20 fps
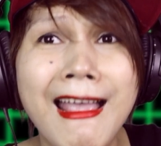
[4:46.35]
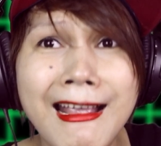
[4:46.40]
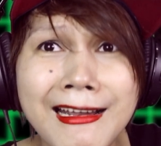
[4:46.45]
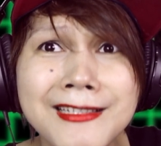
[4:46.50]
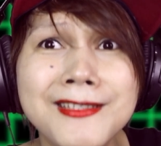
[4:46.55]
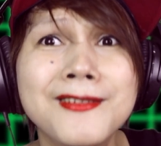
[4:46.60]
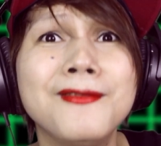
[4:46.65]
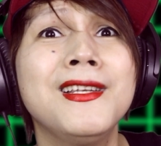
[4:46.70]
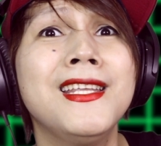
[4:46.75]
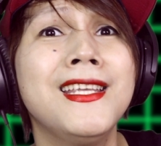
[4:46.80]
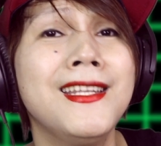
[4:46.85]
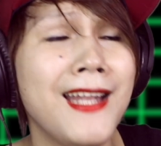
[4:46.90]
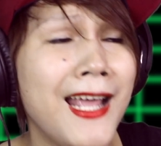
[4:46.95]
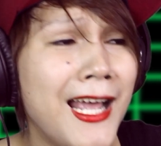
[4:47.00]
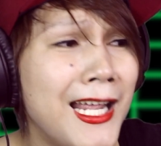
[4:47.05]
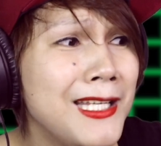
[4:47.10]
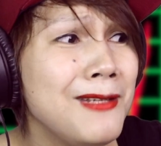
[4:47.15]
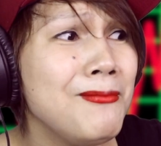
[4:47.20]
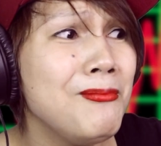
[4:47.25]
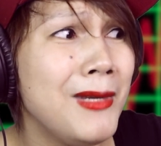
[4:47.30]
actually an
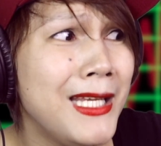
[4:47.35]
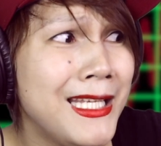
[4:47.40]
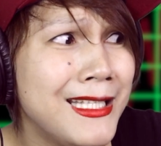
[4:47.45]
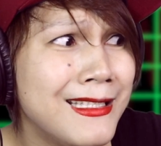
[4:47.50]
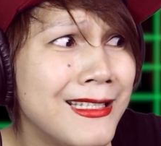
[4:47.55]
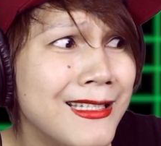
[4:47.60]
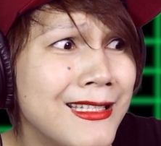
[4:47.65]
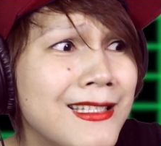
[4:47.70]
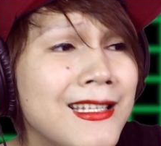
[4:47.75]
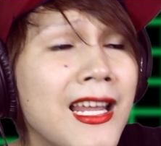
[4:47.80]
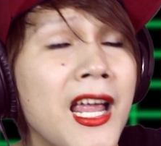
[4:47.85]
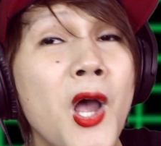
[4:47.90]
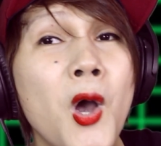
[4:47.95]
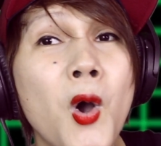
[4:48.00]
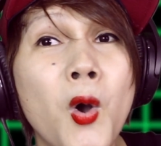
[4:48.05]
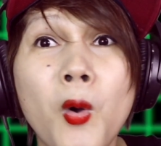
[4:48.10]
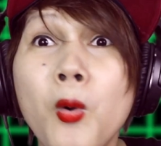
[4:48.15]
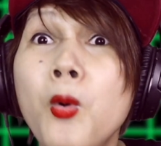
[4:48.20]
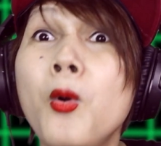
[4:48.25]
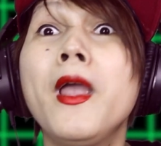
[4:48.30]
animated
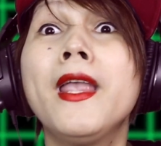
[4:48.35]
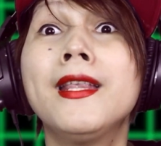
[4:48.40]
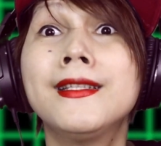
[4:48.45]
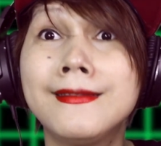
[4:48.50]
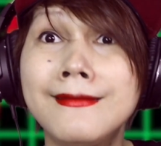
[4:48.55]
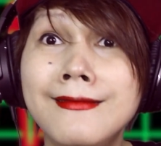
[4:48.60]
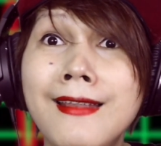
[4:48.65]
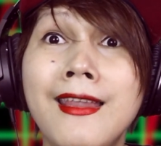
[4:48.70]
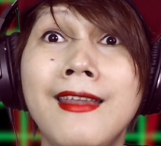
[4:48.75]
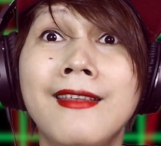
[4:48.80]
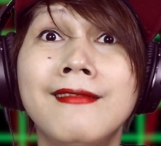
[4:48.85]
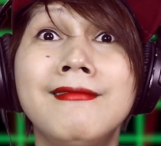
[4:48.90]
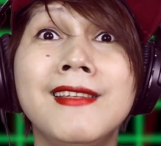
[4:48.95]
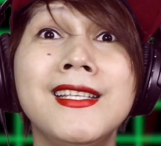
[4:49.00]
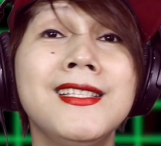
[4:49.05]
OST.